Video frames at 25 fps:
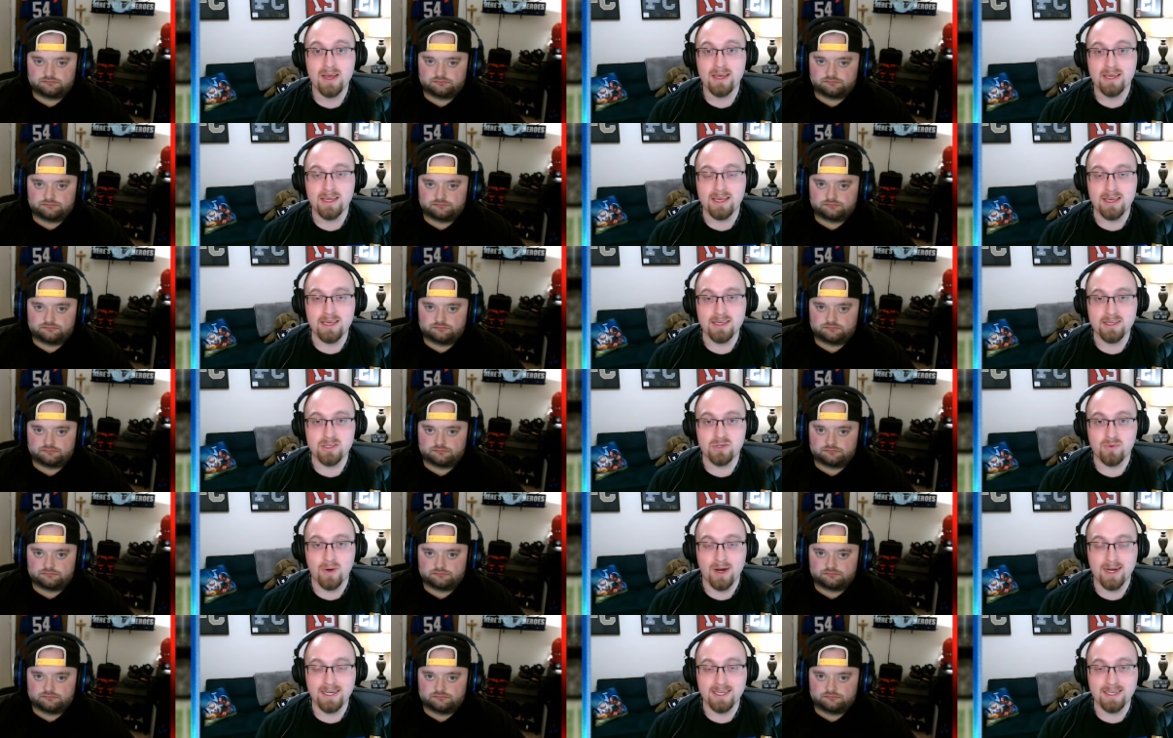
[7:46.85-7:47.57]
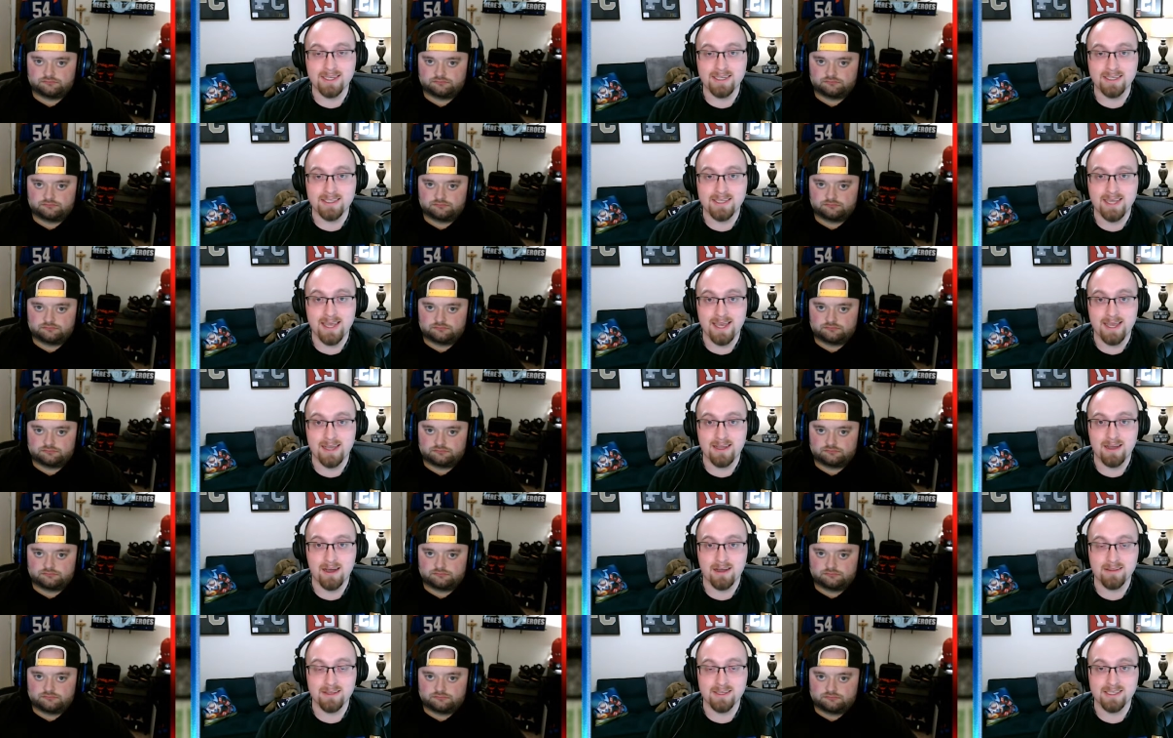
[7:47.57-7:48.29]
Speaker 1: He is ready to
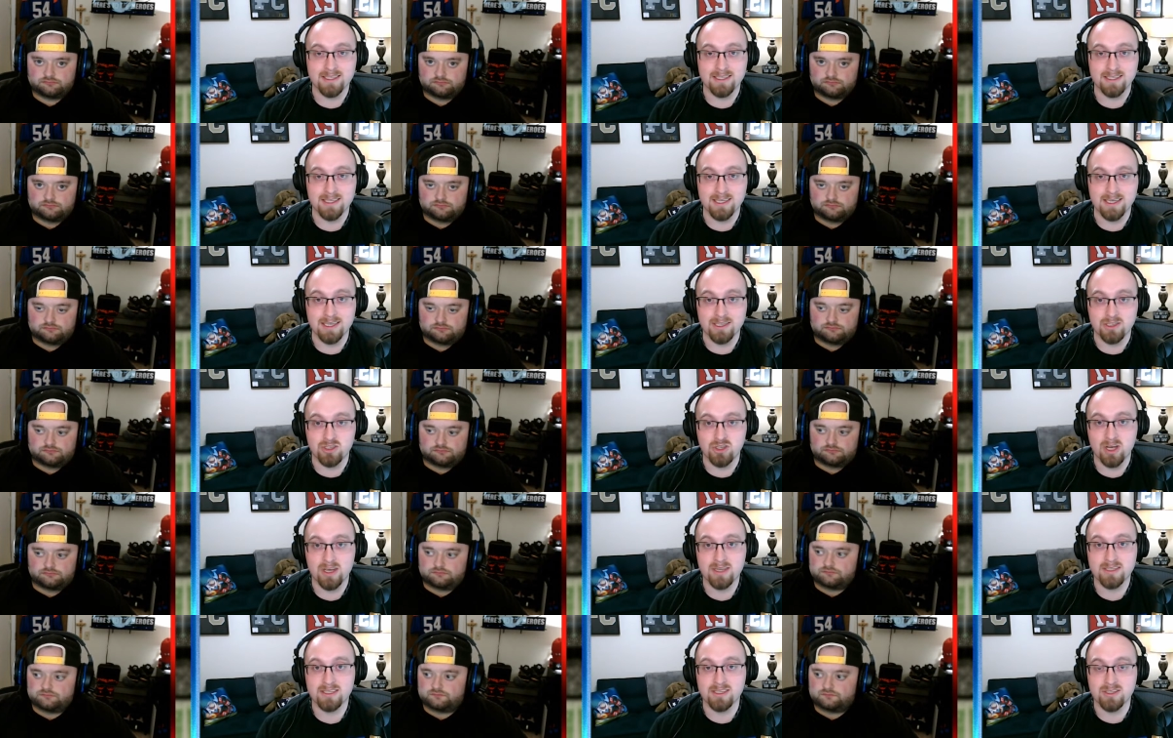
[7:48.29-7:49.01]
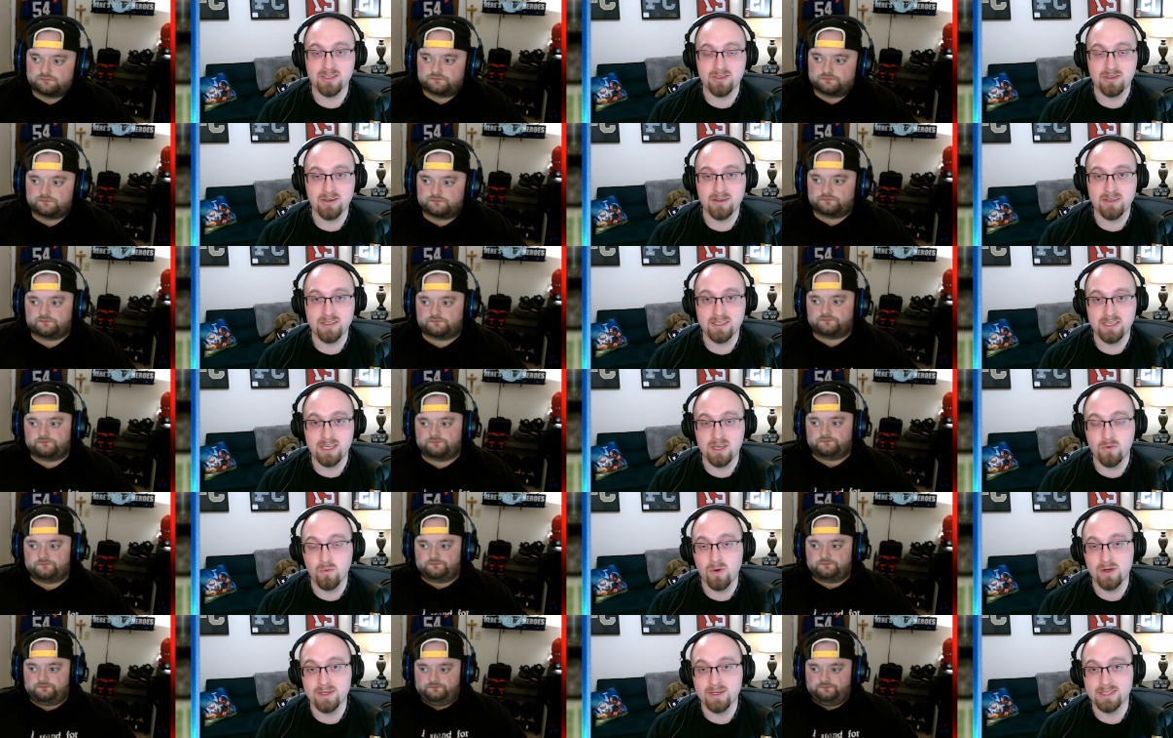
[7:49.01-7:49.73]
take on this league just as good as
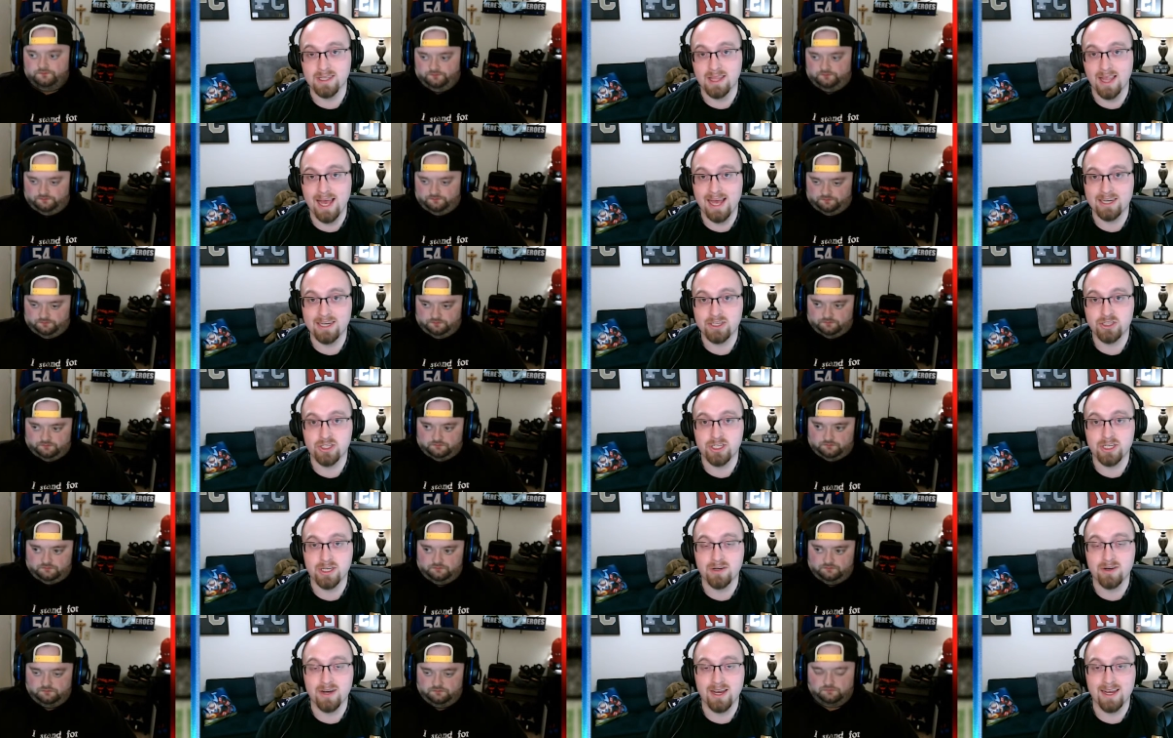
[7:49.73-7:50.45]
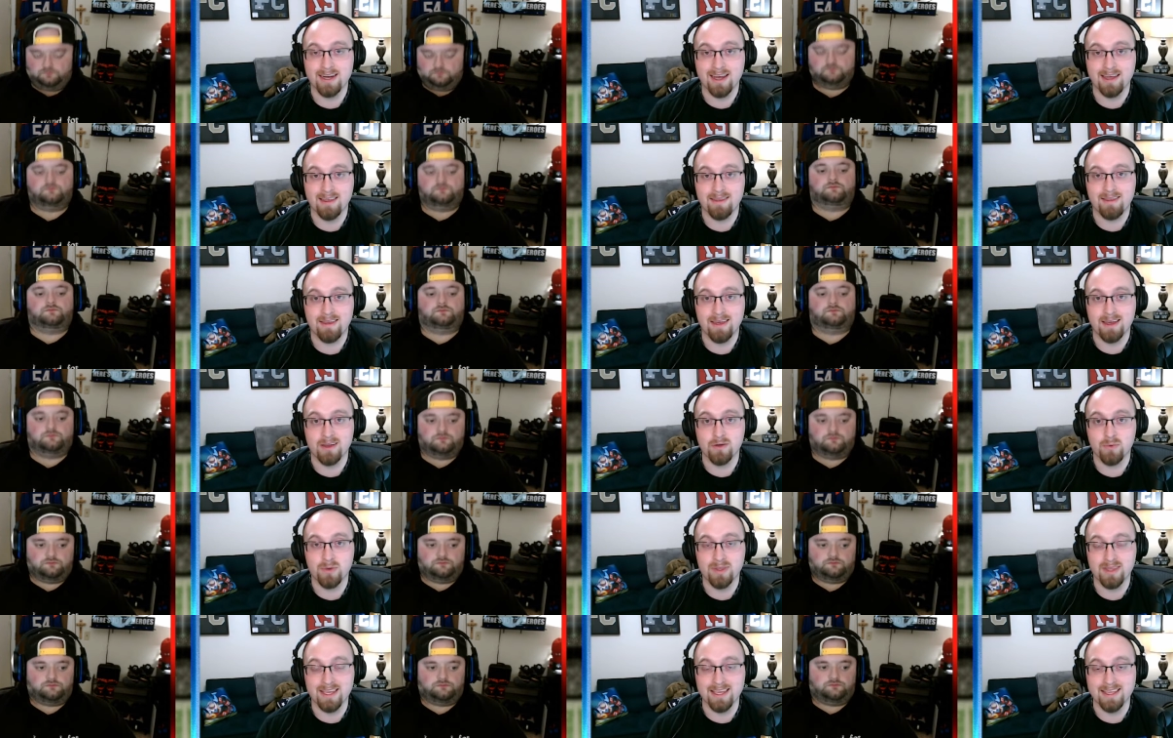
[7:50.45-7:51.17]
he was last year. And I
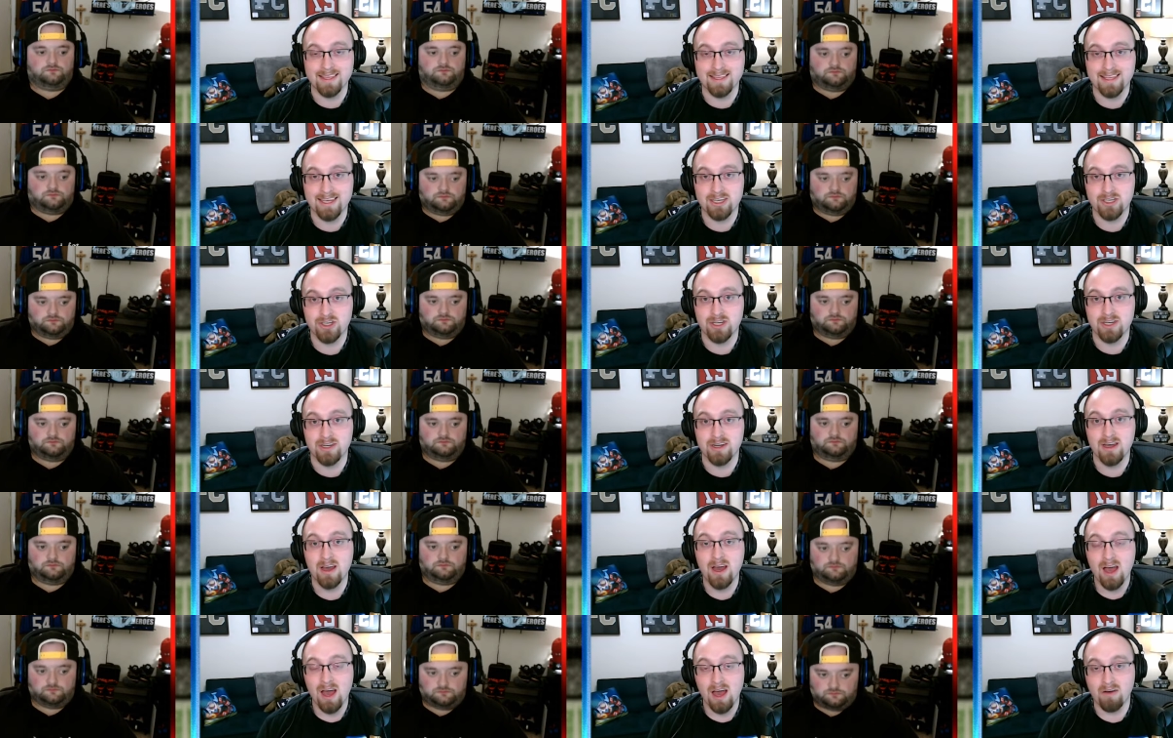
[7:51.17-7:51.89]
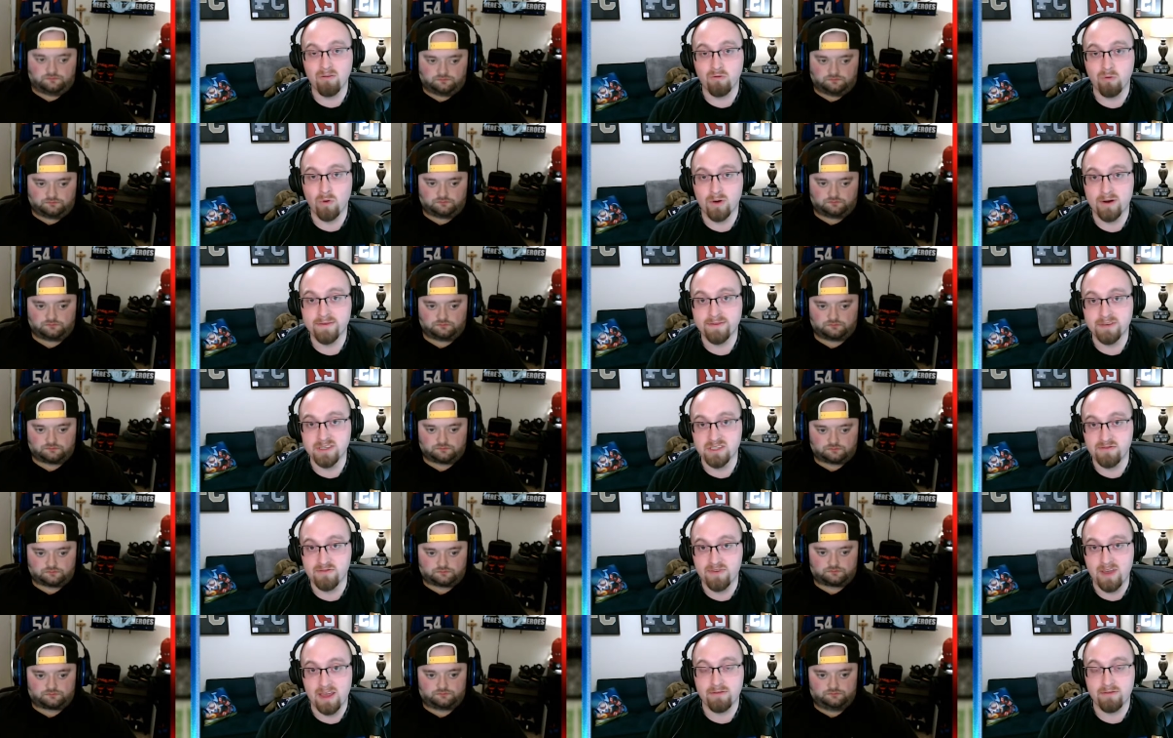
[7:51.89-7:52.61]
think with the addition of one of
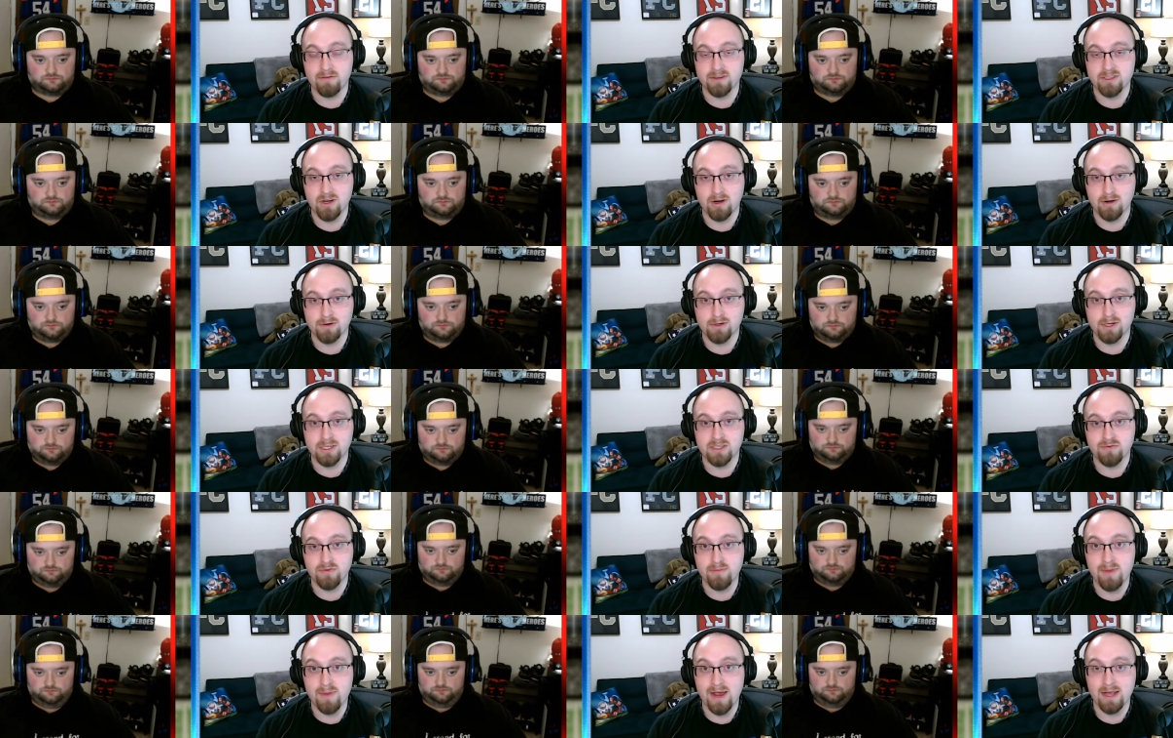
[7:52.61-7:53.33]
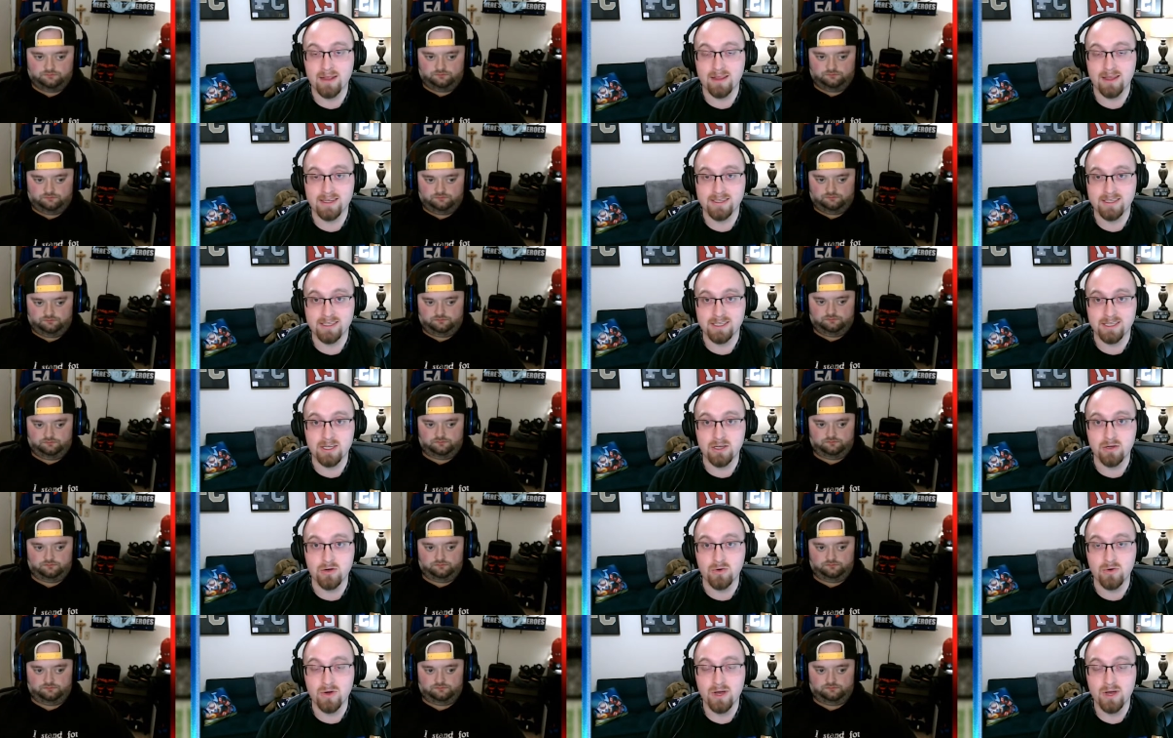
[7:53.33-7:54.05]
his favorite targets from LSU,